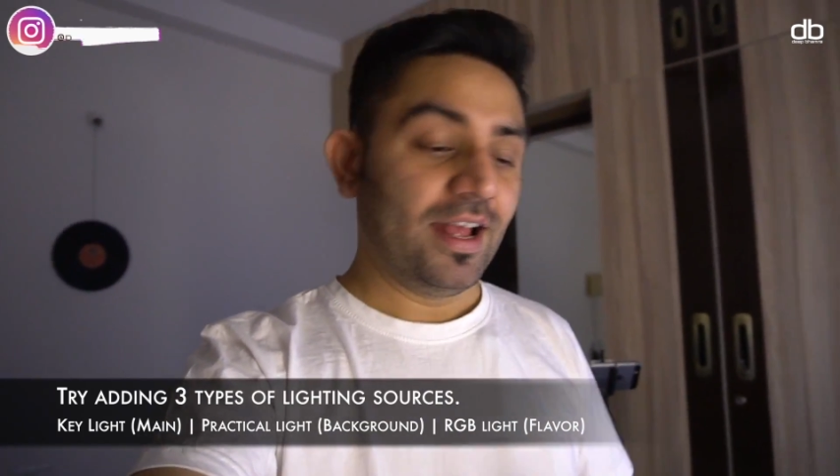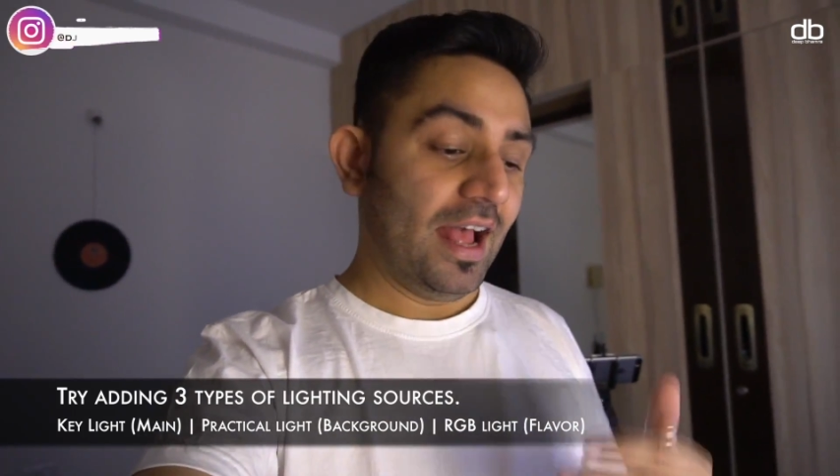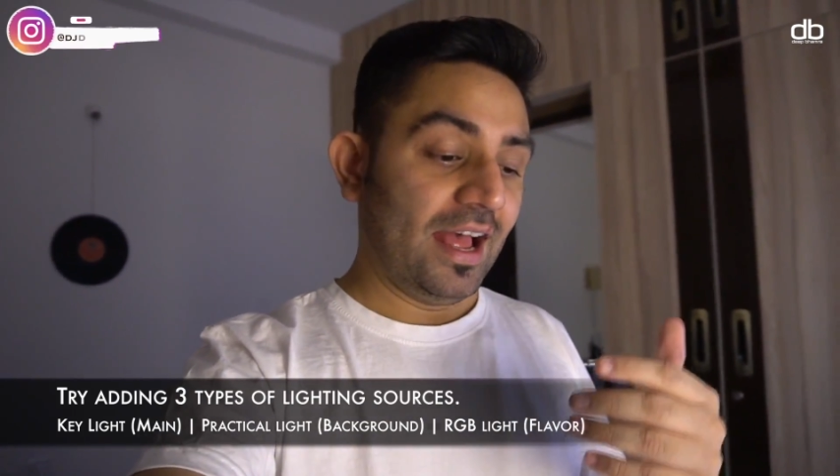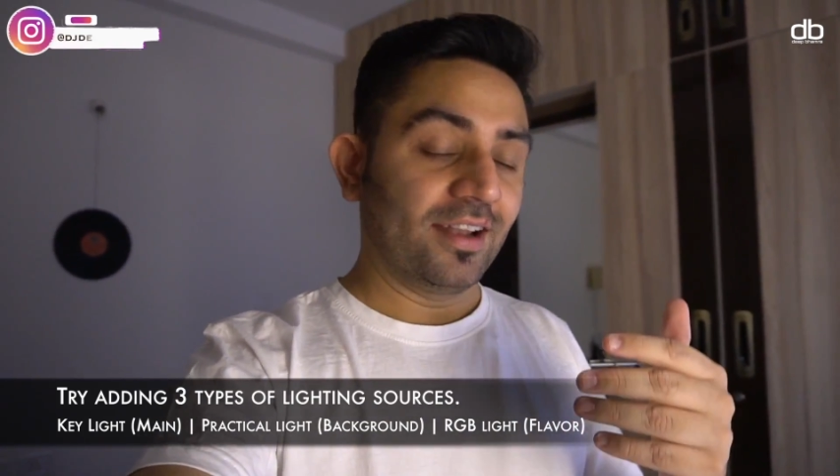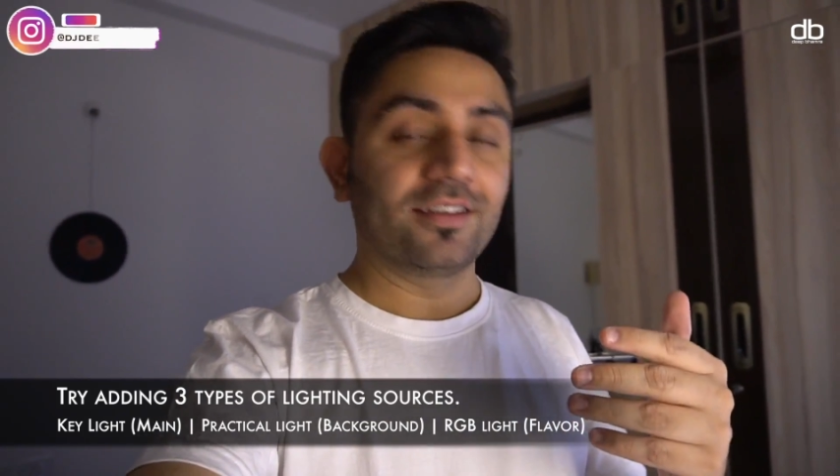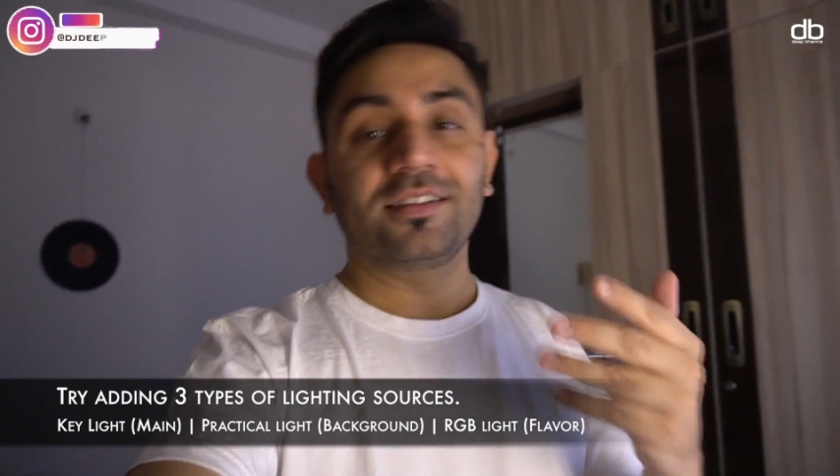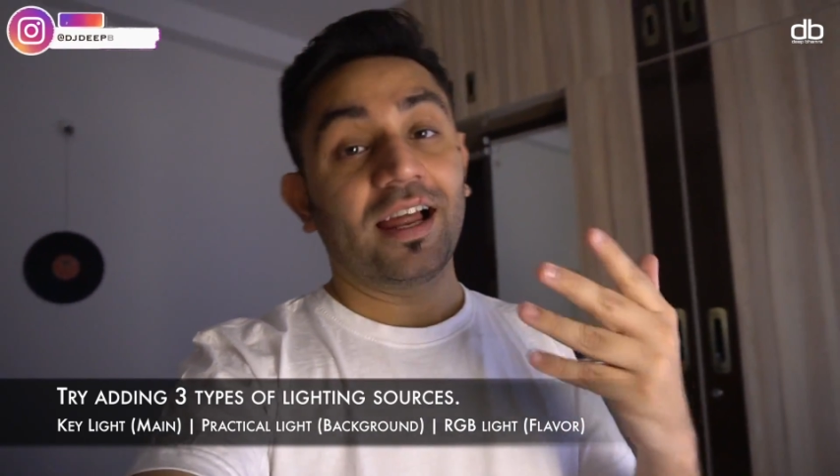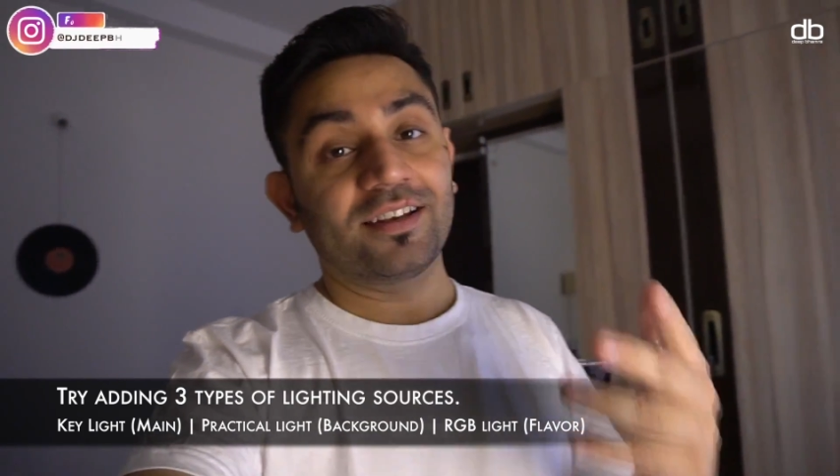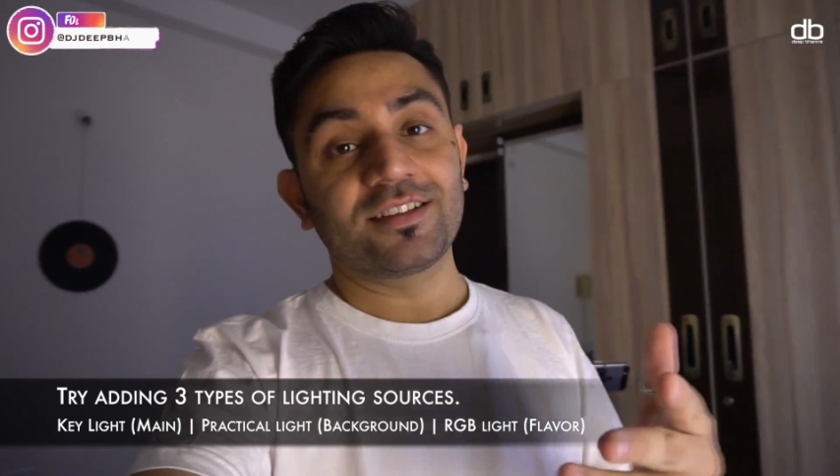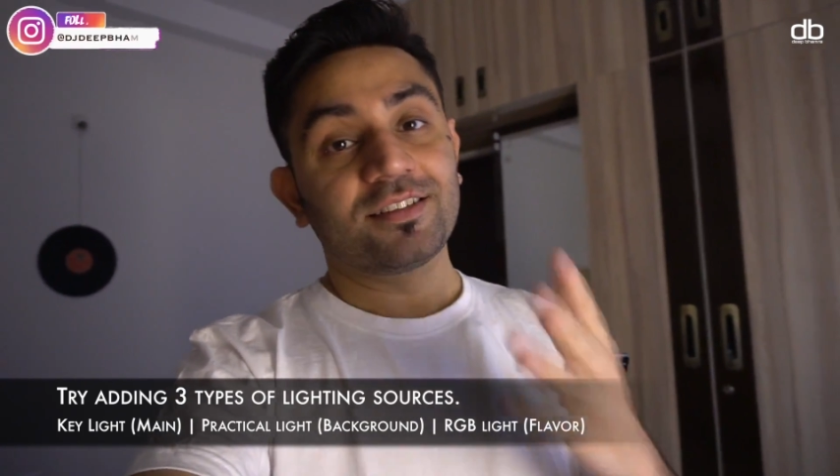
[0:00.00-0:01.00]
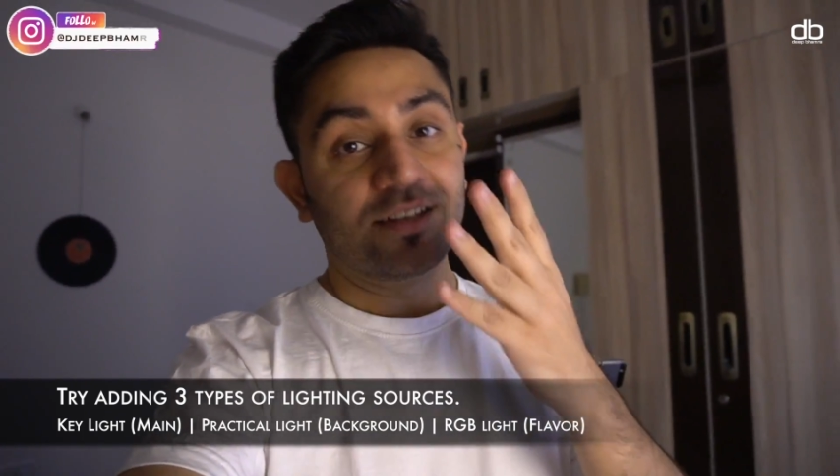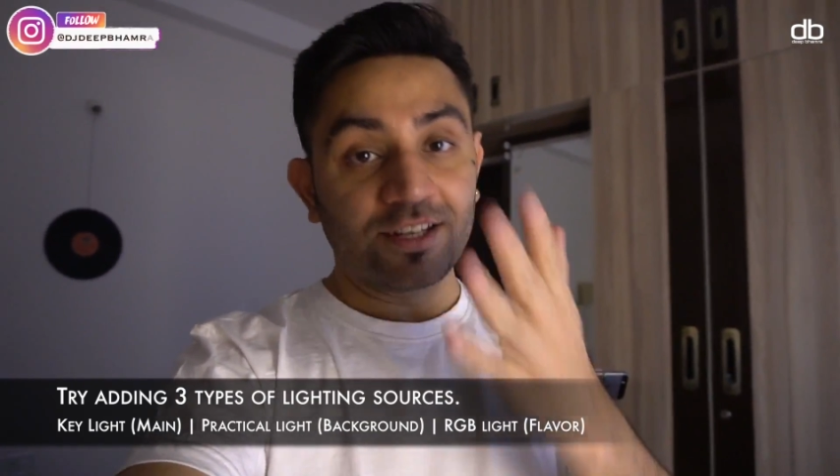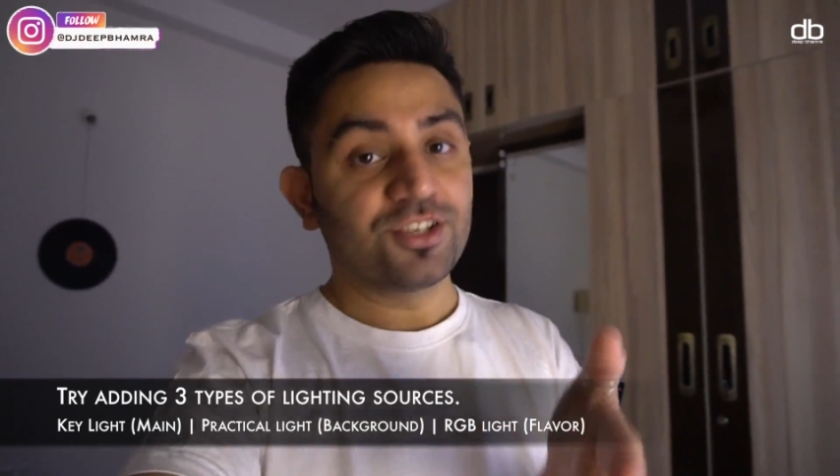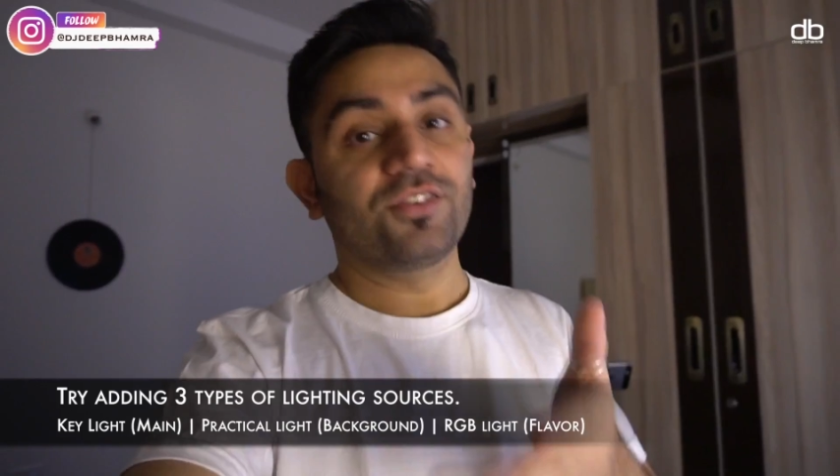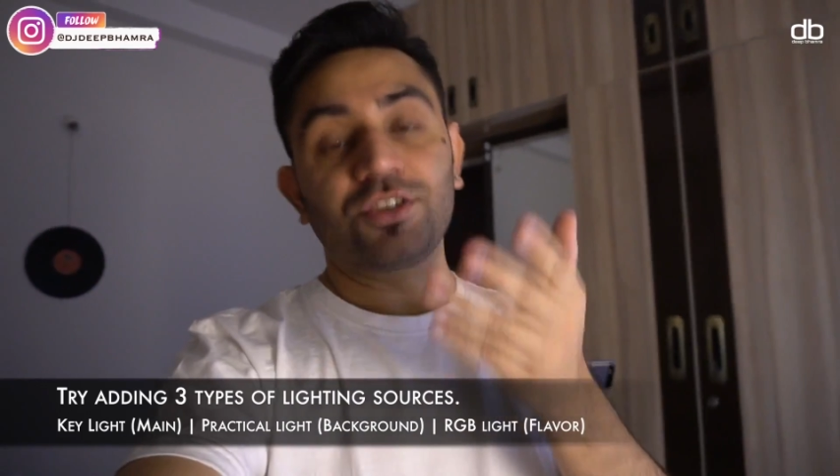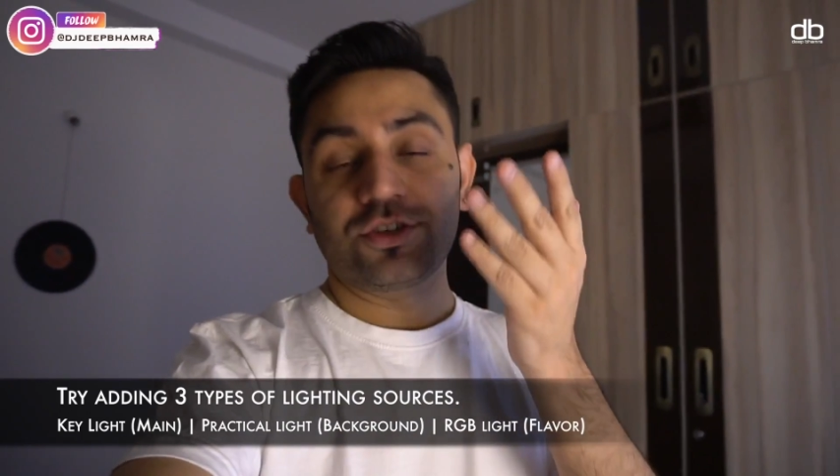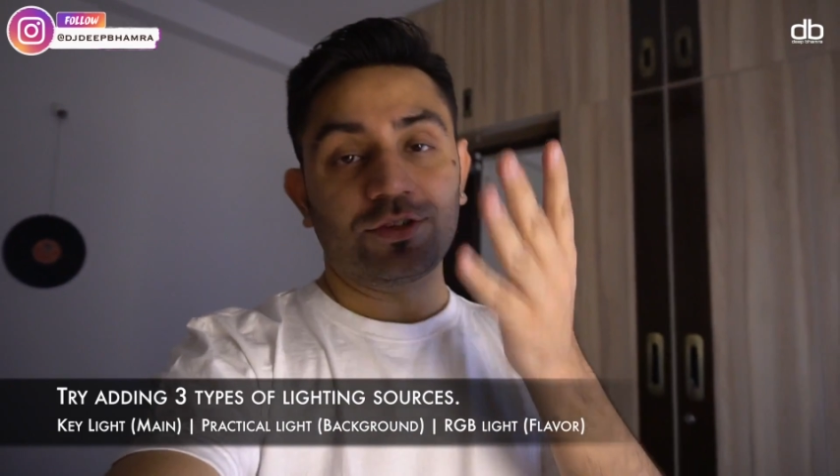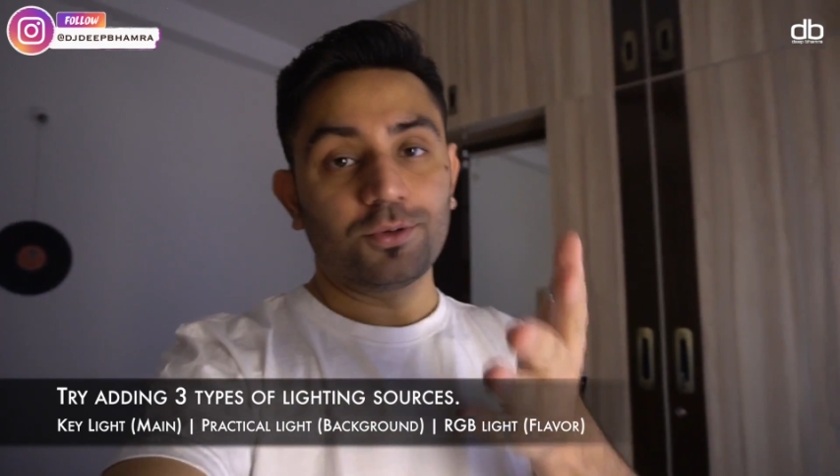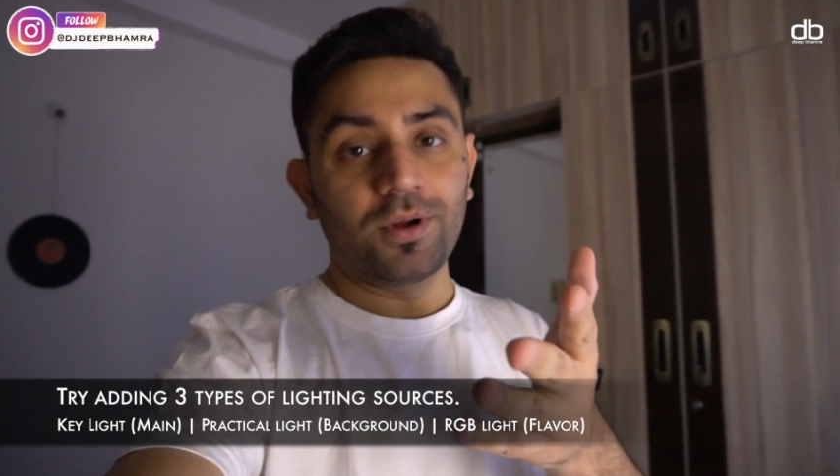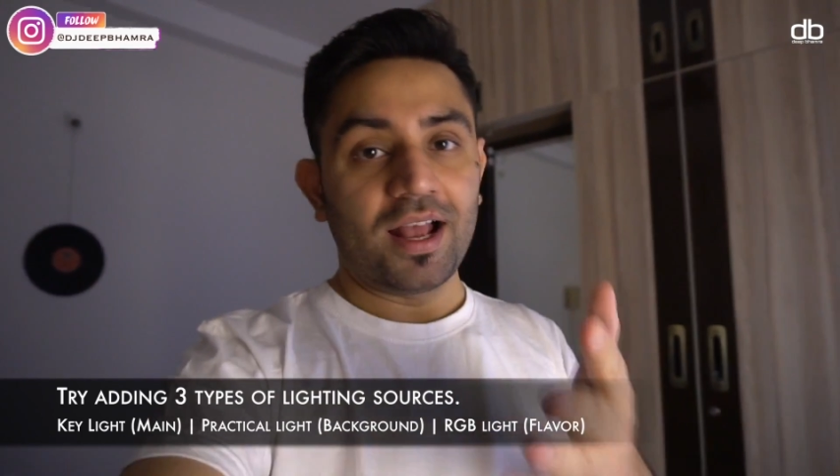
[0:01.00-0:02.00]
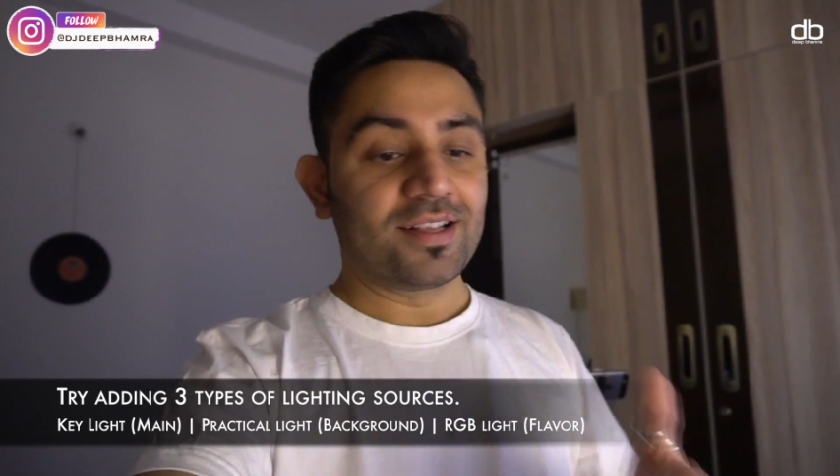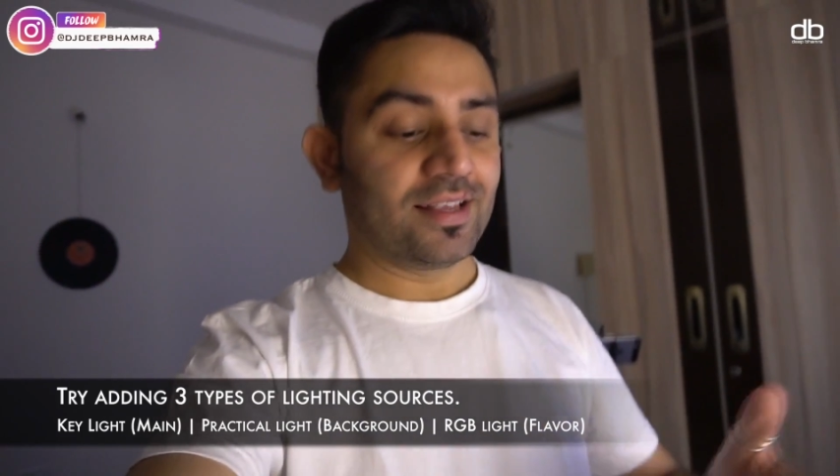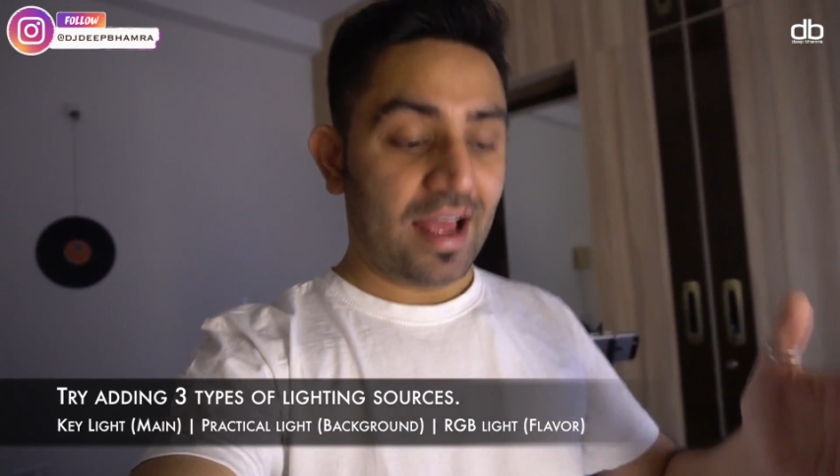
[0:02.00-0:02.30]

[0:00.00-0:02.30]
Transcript: and that is the DJ, which is you guys,